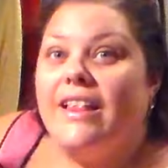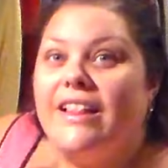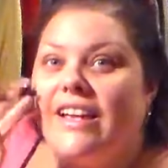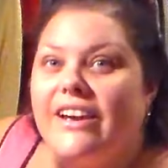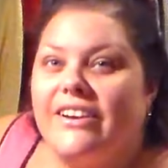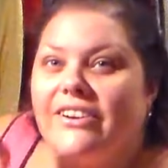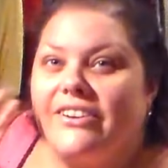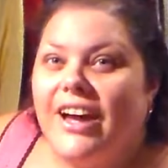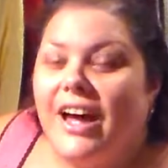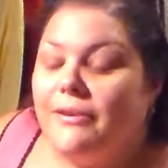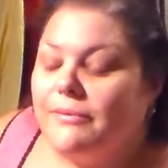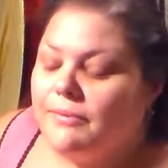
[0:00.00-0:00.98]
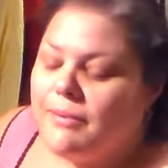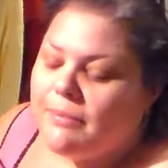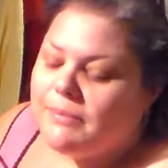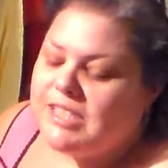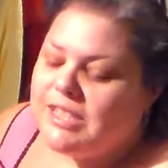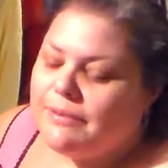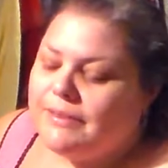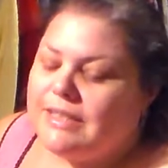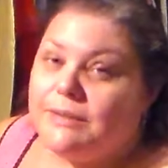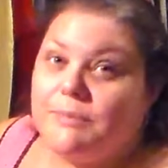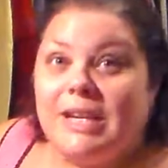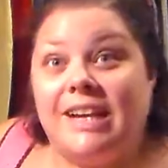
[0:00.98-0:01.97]
Hello, I'm in my
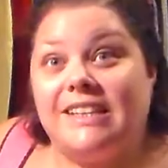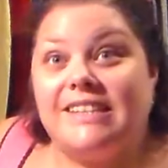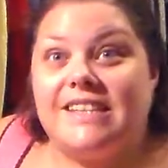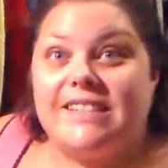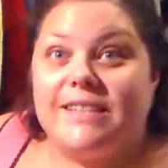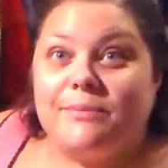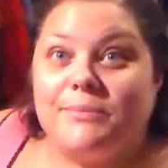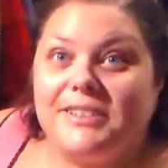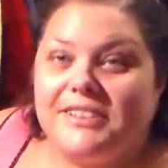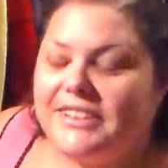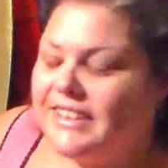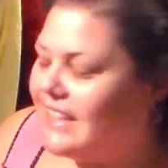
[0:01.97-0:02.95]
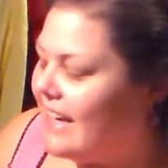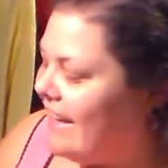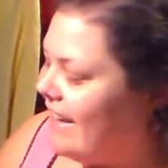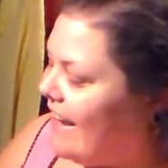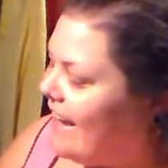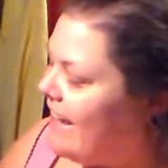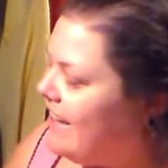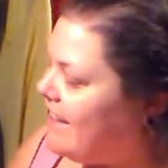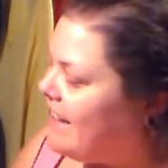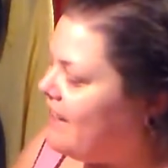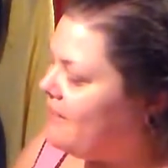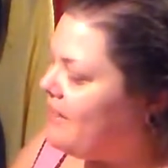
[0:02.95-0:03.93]
pajamas because it's in the middle of the night
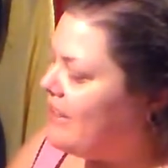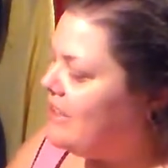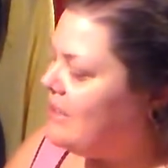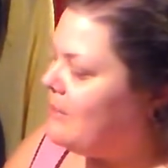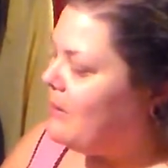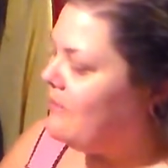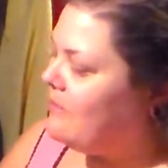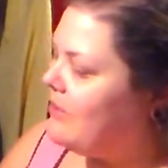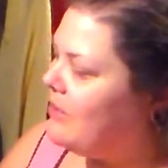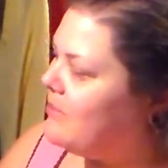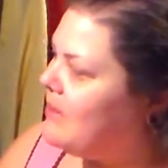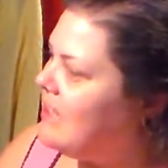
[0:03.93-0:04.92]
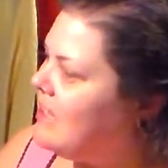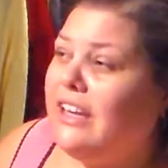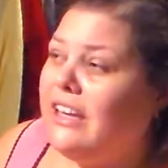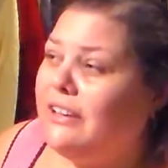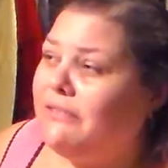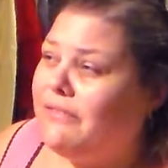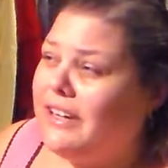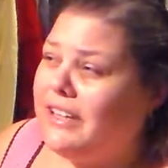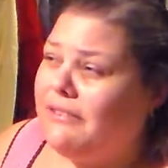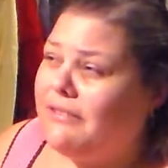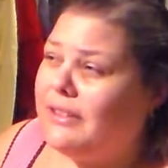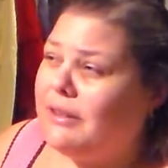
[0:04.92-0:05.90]
and I'm going to be filming Get
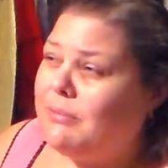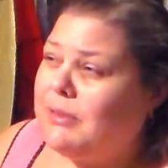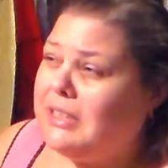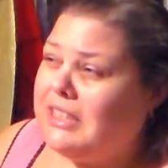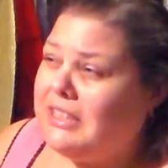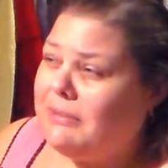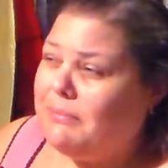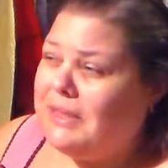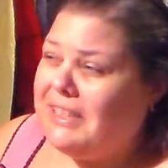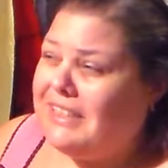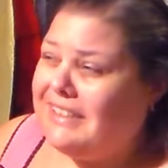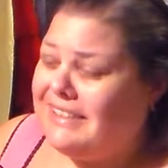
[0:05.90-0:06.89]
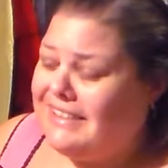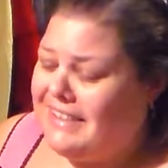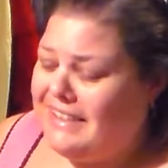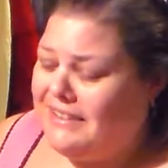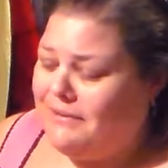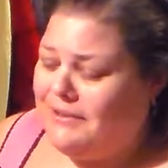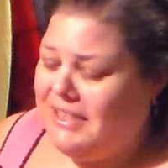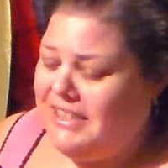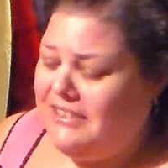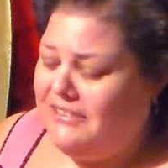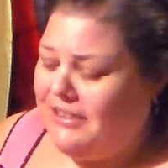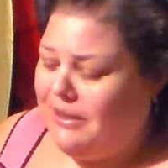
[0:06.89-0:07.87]
Ready With Me because that's what I
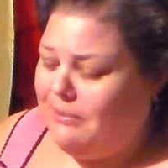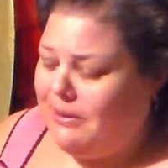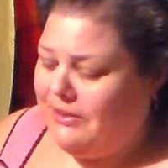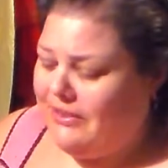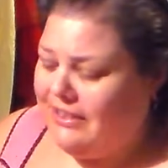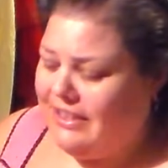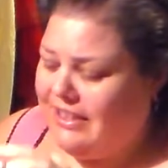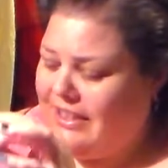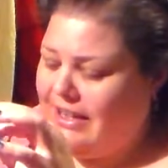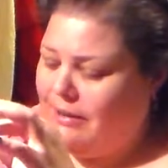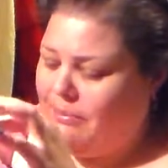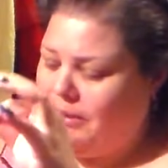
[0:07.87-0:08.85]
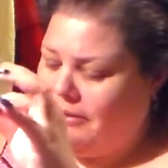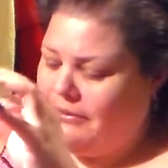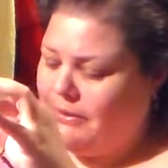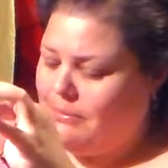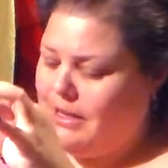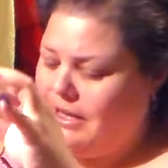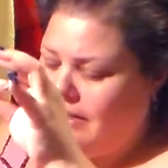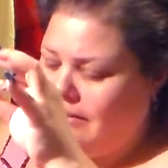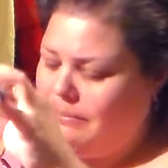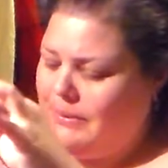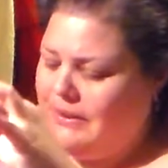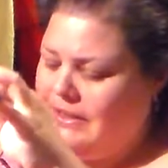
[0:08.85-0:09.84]
do in the middle of the night. I play with makeup.